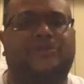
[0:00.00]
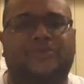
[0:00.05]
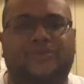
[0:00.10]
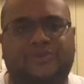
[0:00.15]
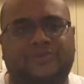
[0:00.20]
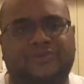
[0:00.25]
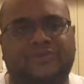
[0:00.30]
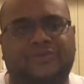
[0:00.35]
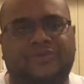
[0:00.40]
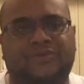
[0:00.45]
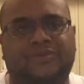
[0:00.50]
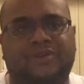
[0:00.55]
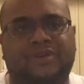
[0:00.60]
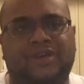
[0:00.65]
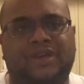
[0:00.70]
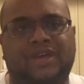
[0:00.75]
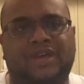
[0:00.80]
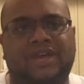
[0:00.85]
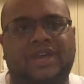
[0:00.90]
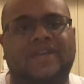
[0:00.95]
you
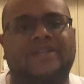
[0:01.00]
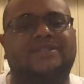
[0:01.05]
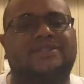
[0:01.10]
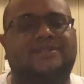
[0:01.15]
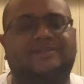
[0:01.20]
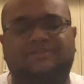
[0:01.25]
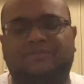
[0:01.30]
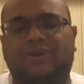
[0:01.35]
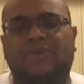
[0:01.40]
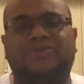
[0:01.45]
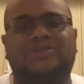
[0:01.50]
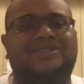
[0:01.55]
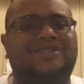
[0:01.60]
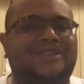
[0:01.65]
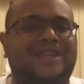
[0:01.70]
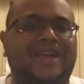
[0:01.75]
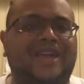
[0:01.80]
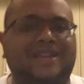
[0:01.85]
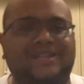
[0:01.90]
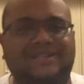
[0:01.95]
in most
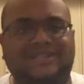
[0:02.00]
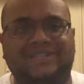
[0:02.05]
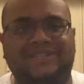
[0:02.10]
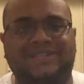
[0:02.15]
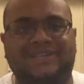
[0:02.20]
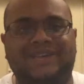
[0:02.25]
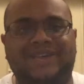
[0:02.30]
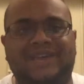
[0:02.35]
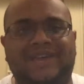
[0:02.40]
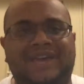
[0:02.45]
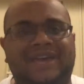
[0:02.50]
states.